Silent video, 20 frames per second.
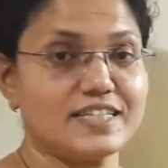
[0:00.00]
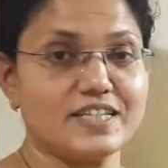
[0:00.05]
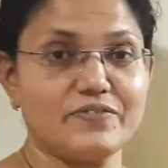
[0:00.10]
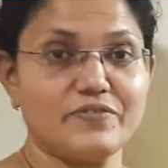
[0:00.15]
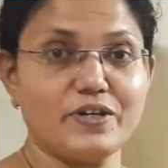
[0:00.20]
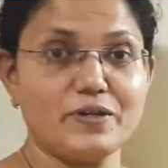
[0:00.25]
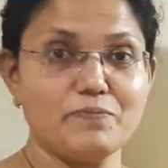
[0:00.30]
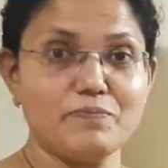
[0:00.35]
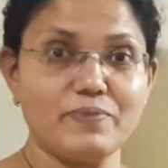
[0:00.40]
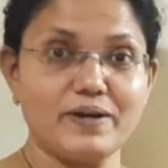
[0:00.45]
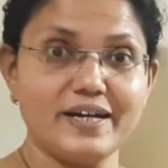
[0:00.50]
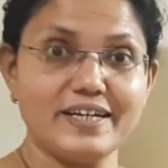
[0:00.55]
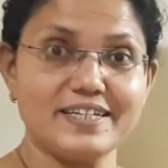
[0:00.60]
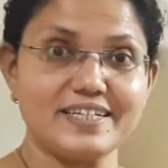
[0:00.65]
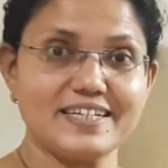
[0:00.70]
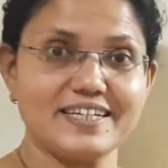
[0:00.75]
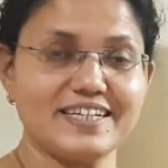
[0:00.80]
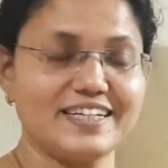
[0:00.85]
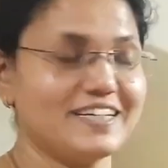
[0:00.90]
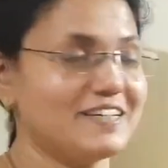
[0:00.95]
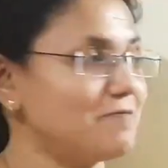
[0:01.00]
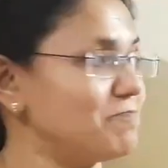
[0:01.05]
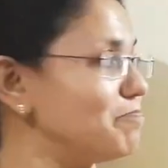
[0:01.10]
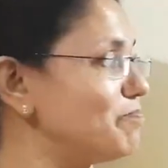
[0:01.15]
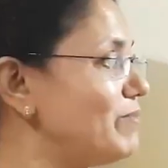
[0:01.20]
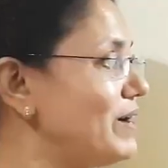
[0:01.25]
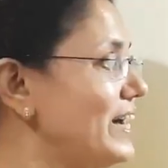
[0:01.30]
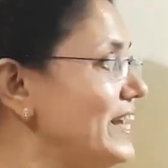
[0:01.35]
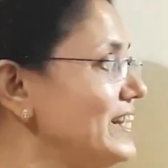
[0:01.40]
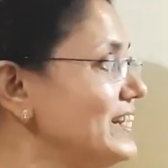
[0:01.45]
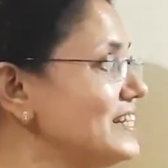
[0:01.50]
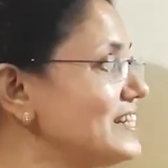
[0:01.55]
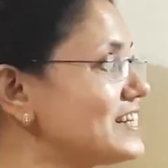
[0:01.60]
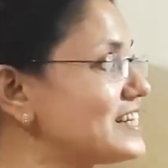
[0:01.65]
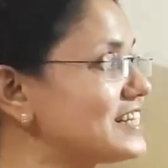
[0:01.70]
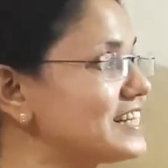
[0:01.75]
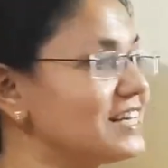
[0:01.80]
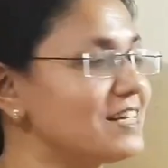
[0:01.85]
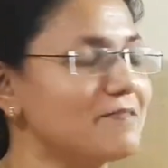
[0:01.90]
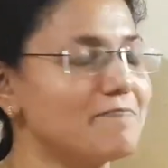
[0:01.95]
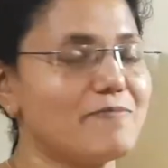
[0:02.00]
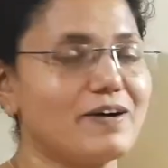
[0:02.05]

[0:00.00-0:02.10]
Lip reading: 7 by 10 minus 3